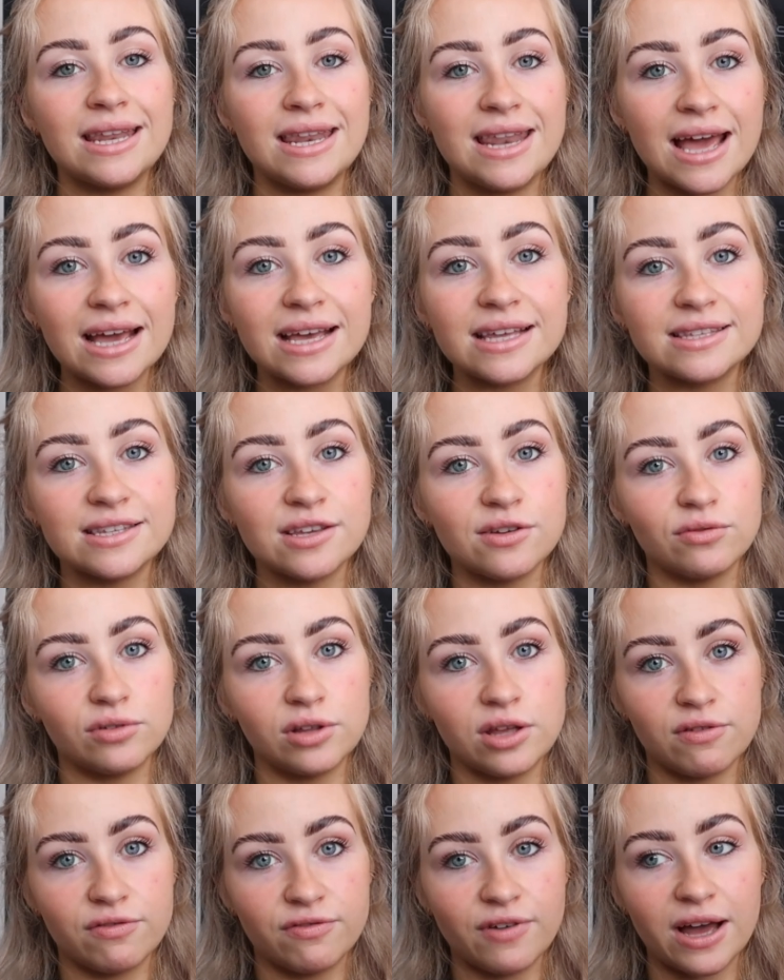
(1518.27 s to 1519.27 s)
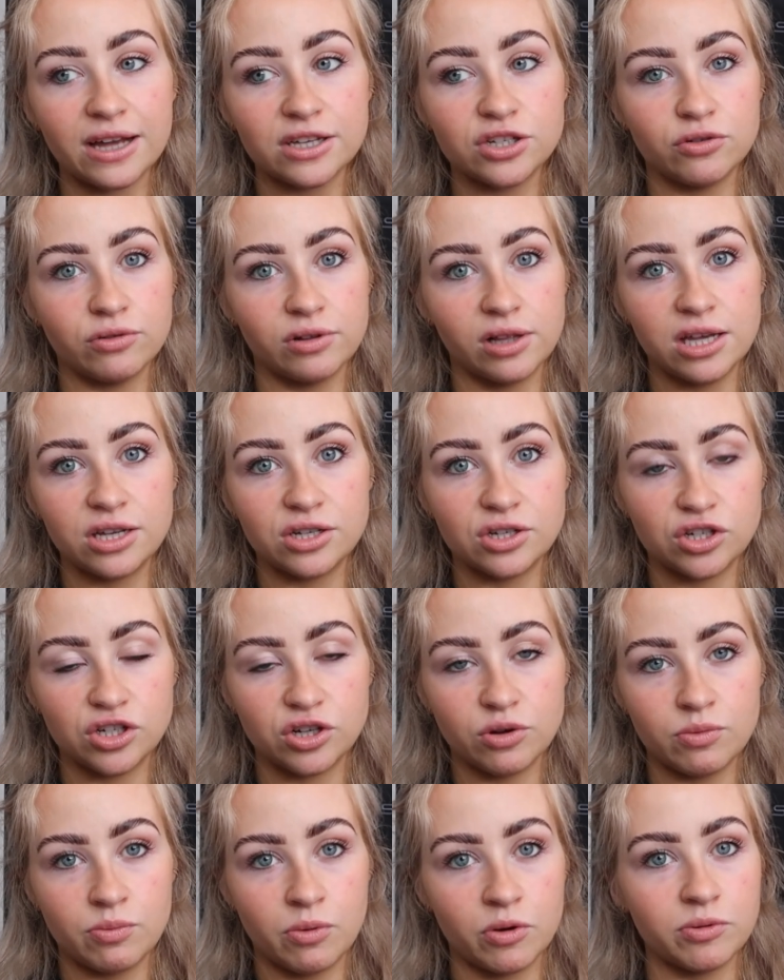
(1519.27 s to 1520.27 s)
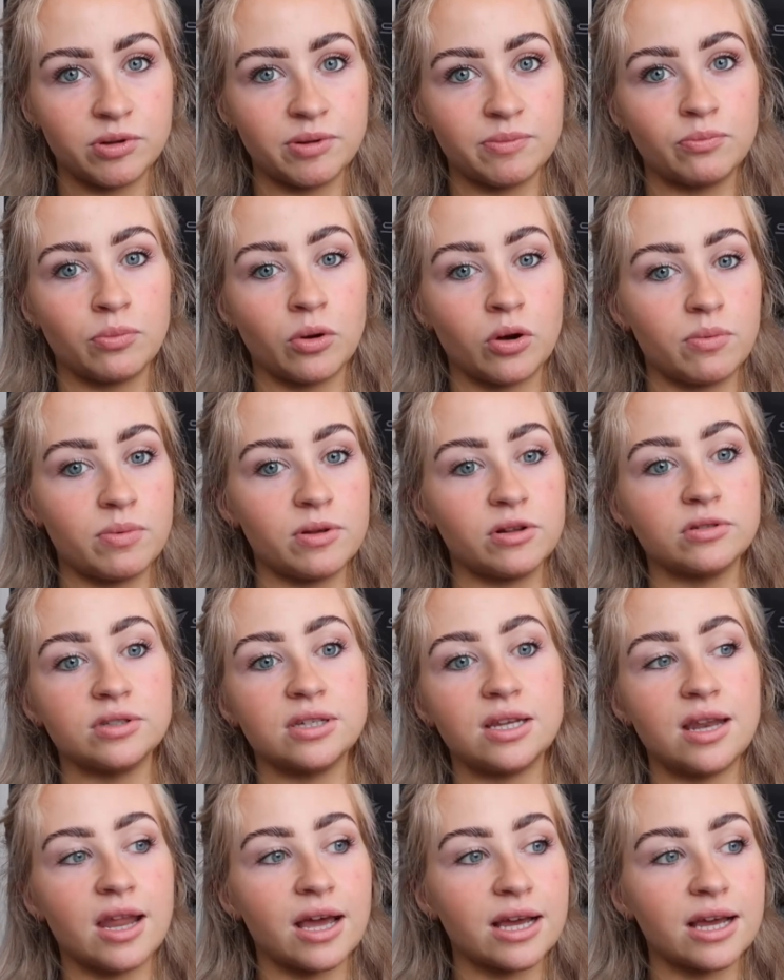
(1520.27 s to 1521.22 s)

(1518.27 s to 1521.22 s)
negatively affect your relationship with bodybuilding,